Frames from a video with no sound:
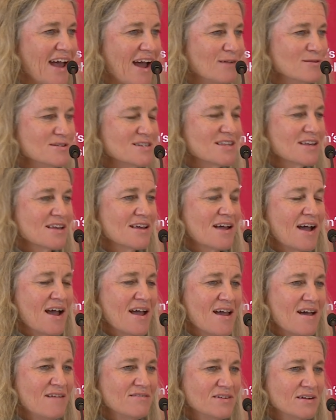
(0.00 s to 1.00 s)
I was thinking, I
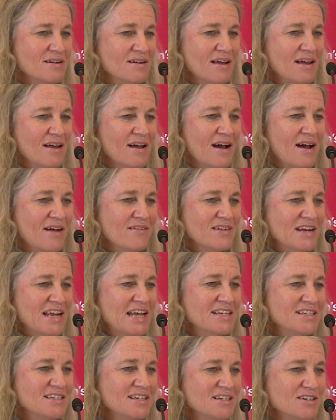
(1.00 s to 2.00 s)
have an I have an
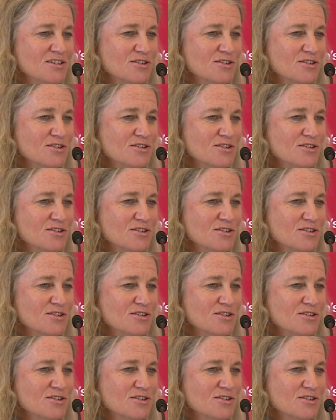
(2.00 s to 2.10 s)
18